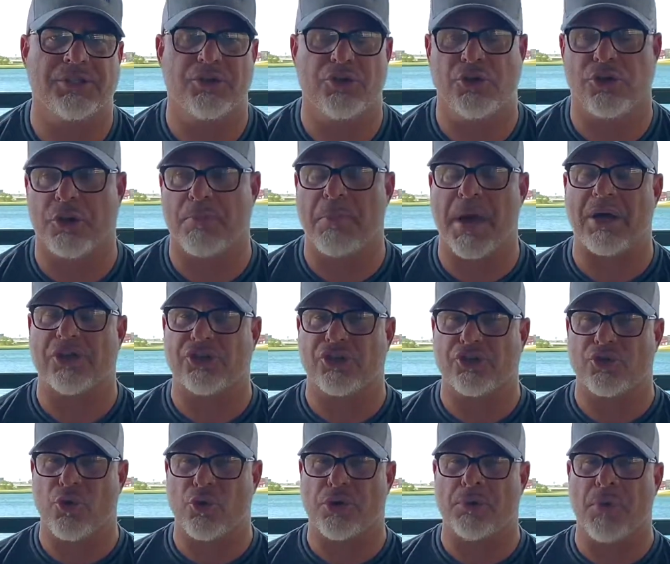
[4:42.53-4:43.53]
You can mount your
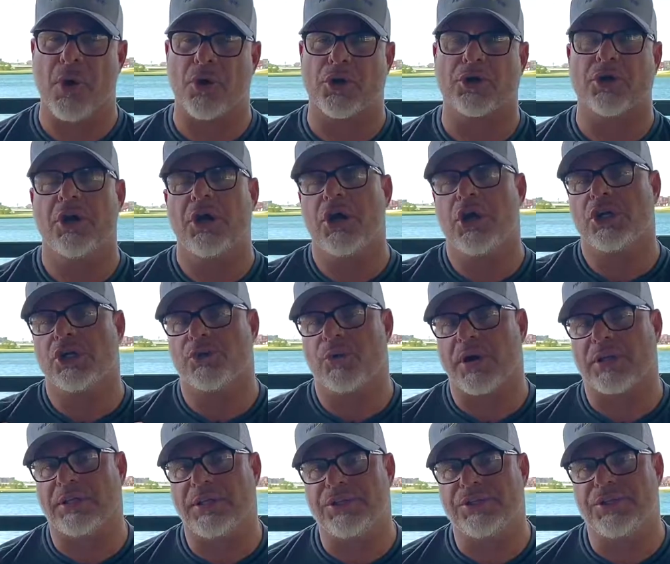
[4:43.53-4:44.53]
trolling motor
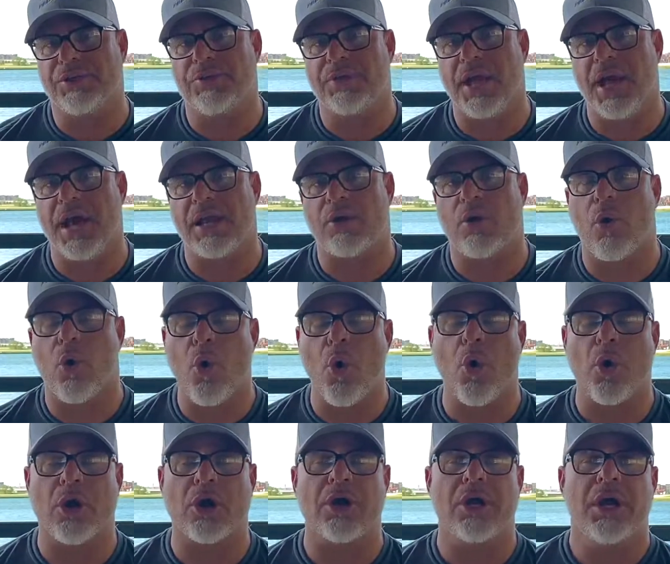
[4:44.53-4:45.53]
directly to that,
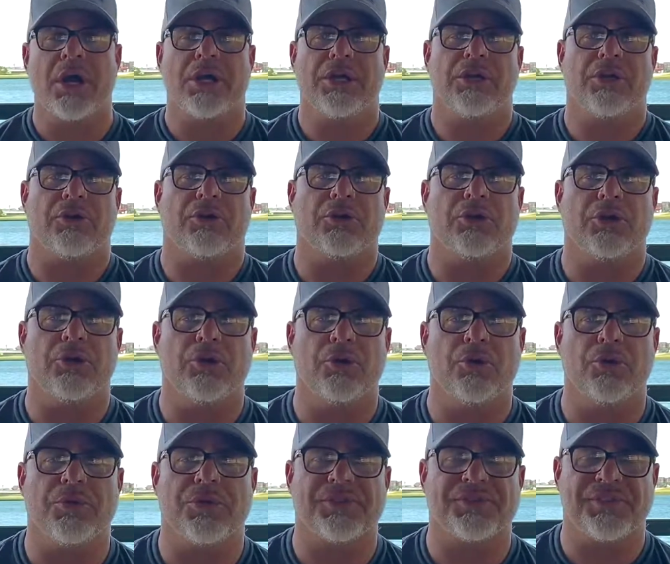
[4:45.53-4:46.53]
or you can
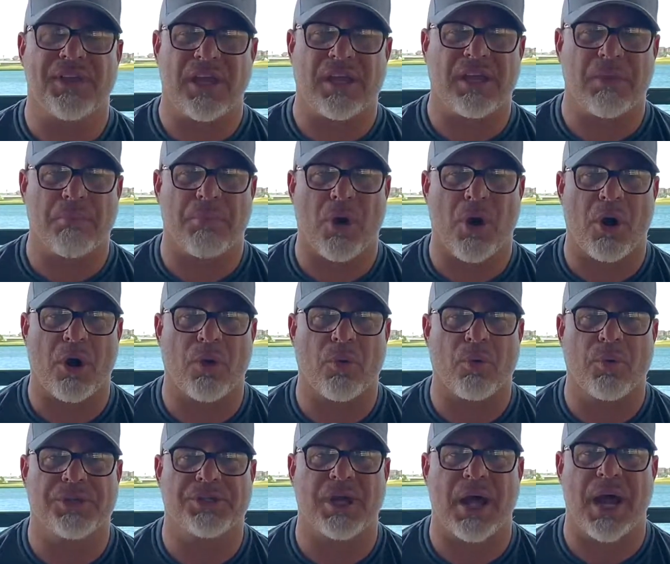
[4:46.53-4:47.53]
do the second part,
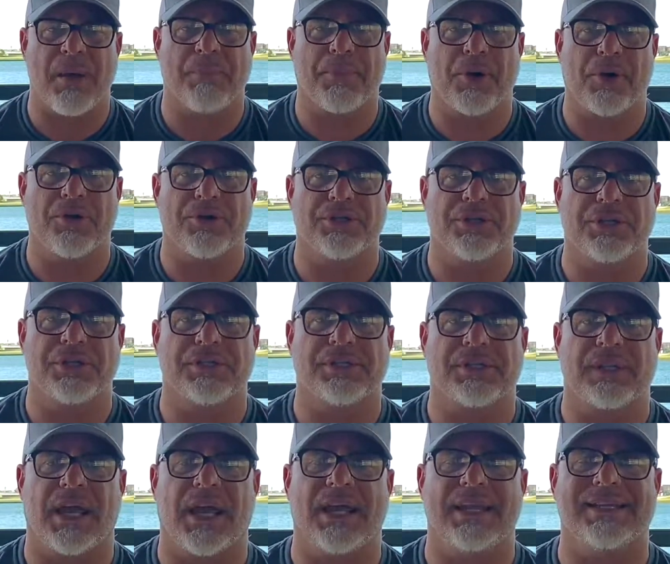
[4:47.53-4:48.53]
which I purchased
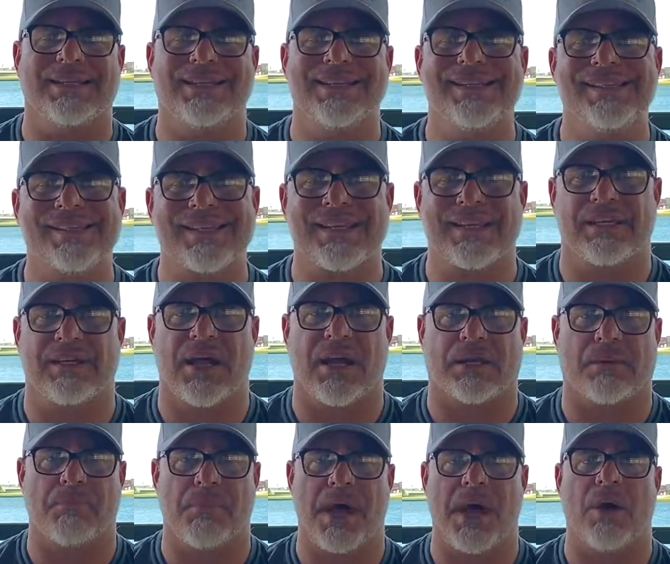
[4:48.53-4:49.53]
a
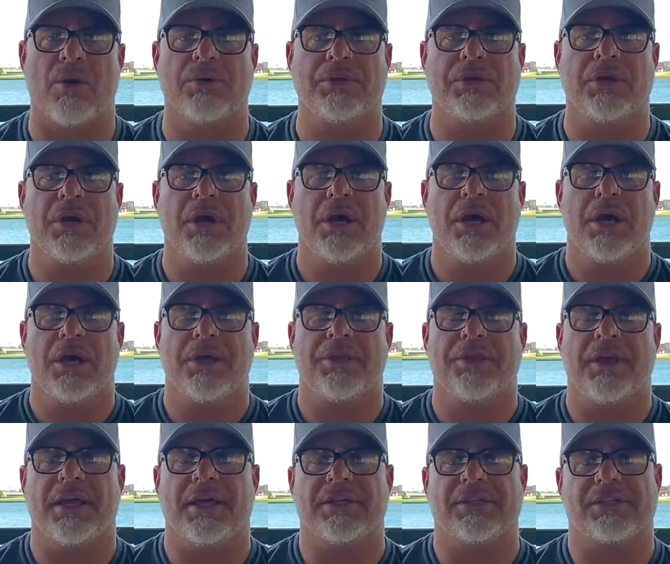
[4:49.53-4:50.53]
disconnect mount
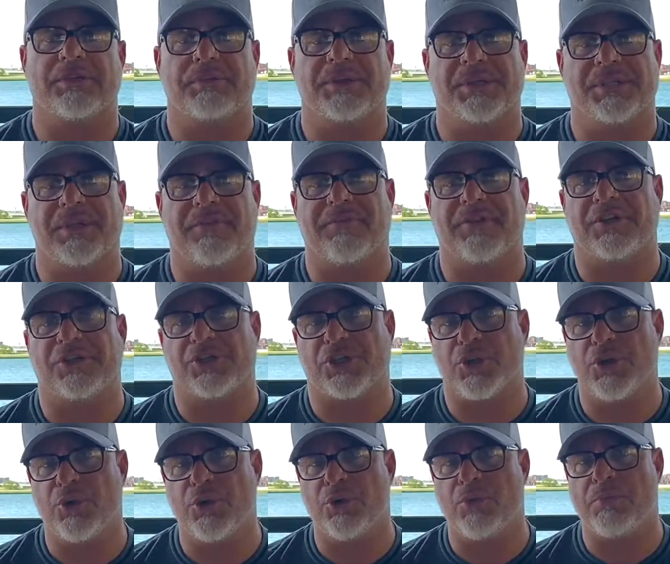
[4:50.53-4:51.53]
that is specific
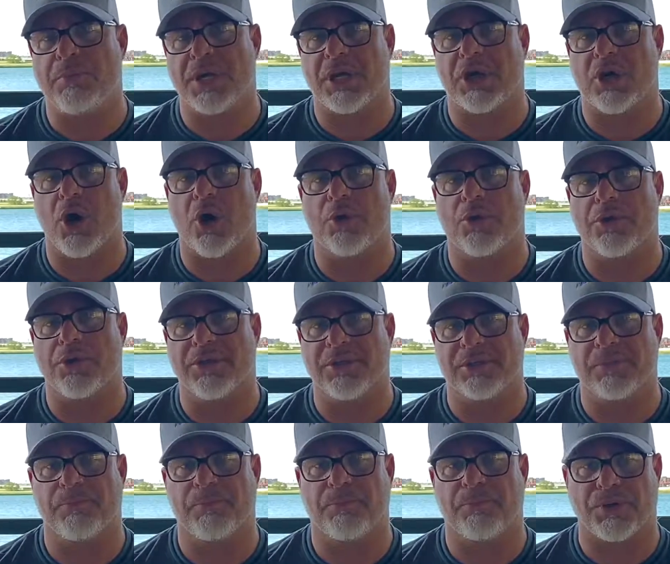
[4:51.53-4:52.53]
to Minn Kota,
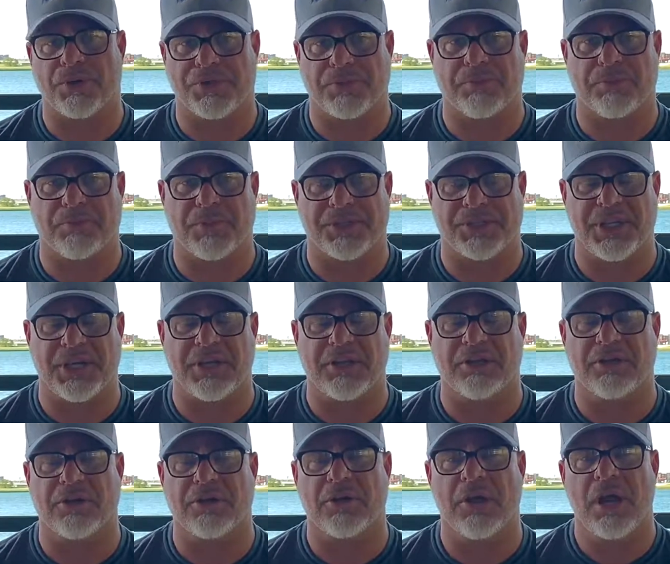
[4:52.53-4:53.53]
this
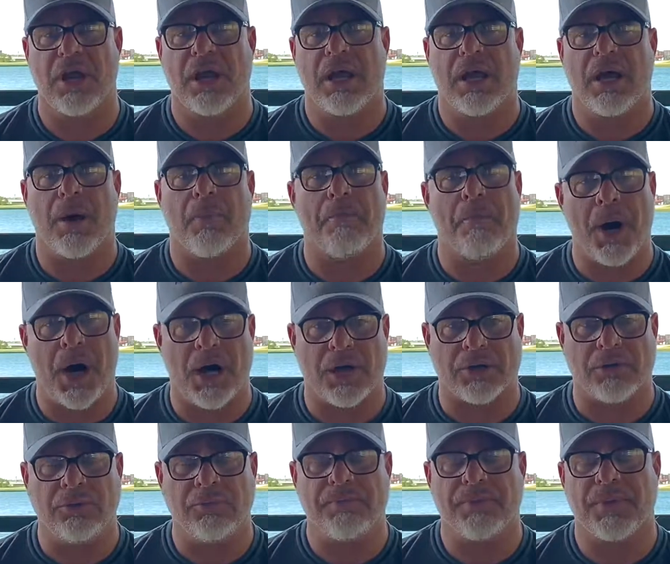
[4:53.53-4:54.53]
particular
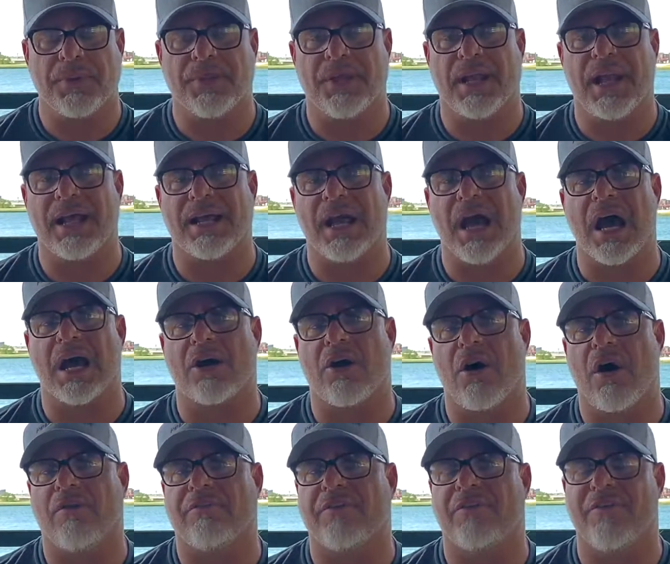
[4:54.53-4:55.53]
model that I got
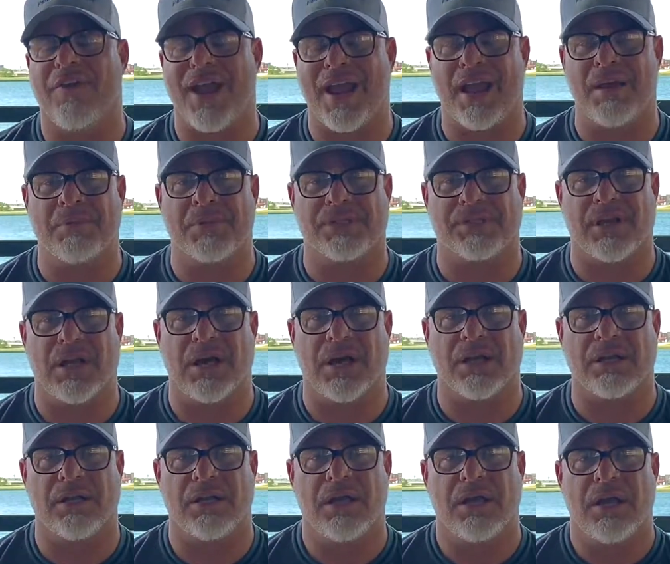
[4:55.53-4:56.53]
off of
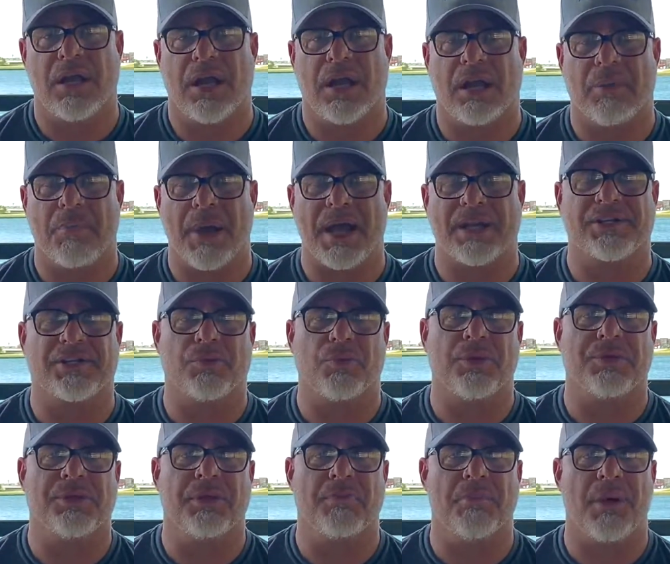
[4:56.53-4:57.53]
Amazon, and I matched it
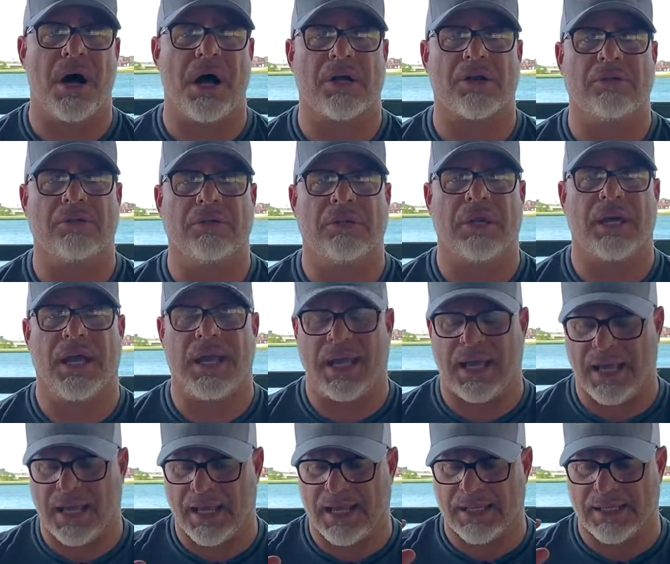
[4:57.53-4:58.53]
with the model,
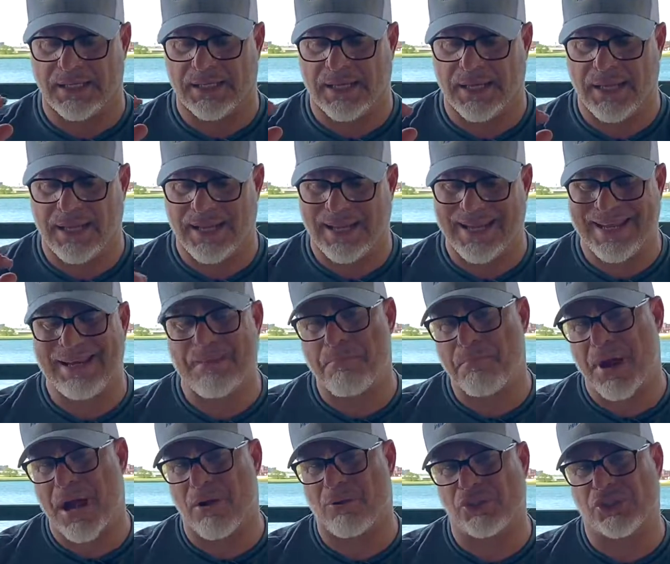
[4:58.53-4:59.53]
and it
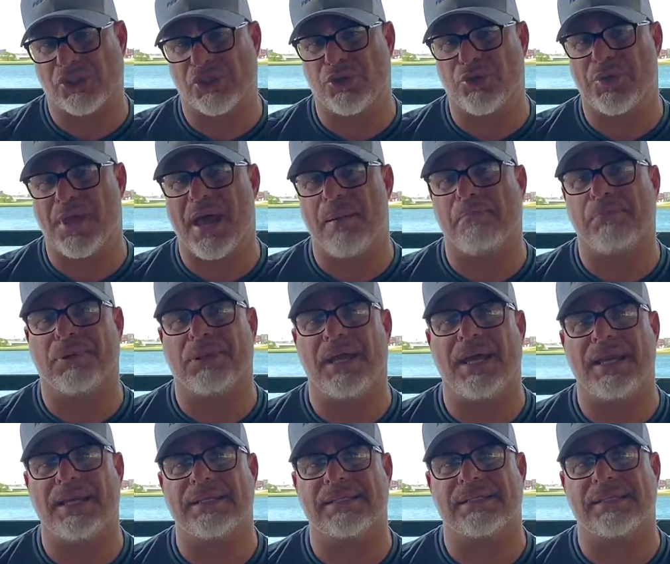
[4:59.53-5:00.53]
mounts to that
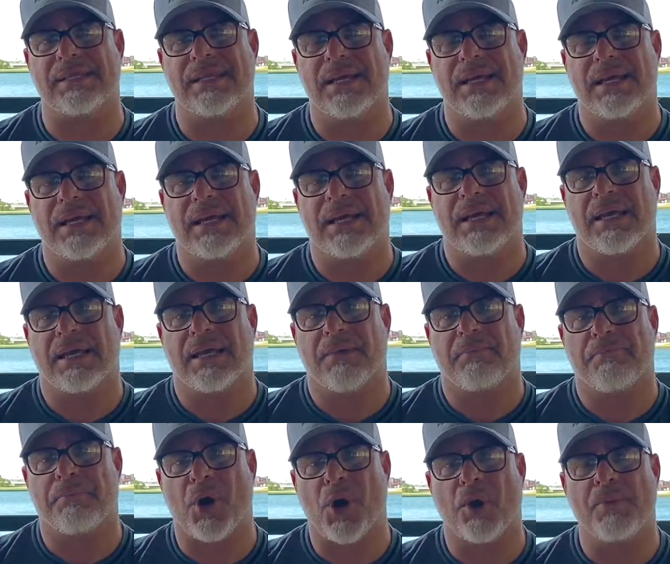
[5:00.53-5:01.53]
plate
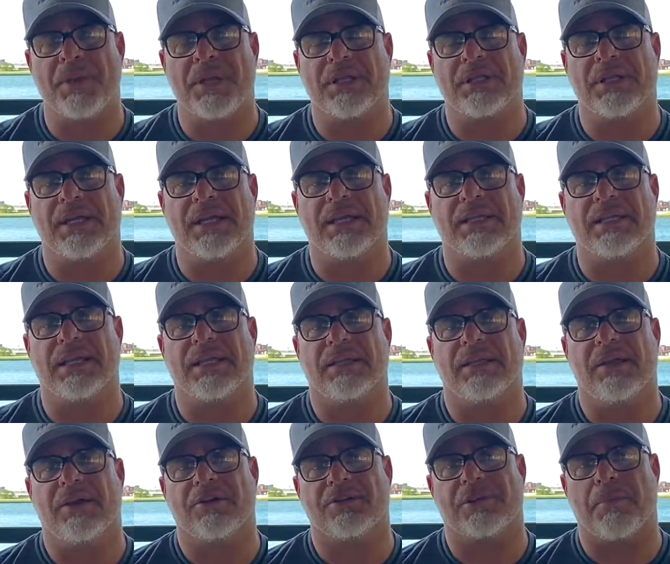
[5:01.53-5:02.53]
permanently, and then
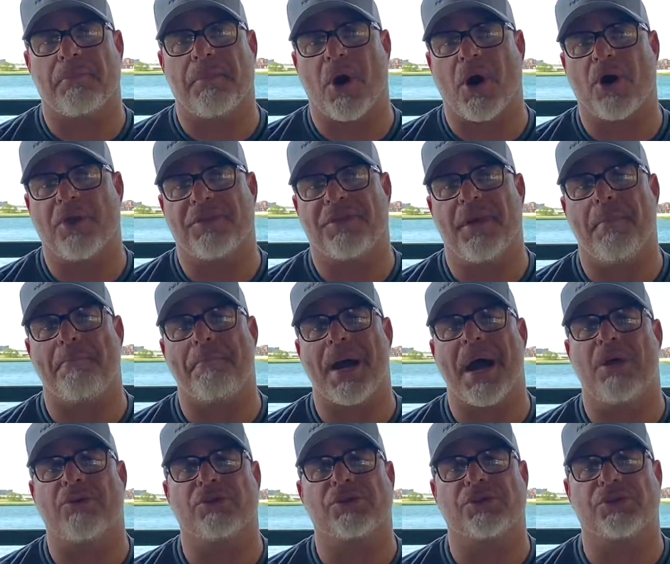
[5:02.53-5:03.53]
there's a part that
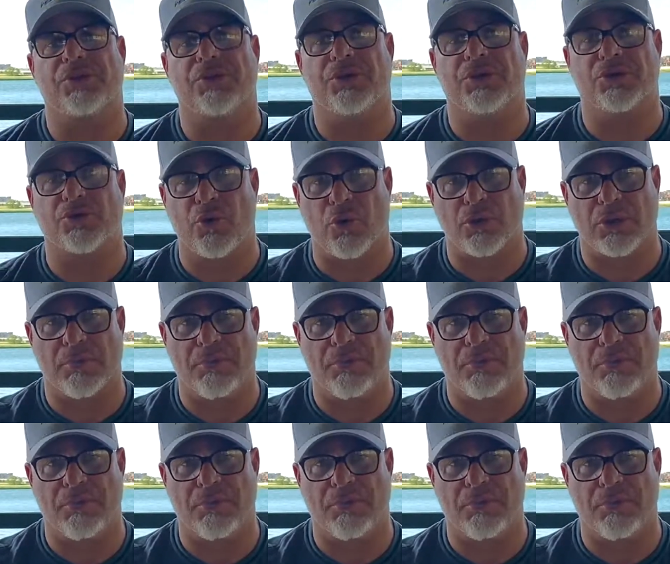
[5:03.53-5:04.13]
mounts to the trolling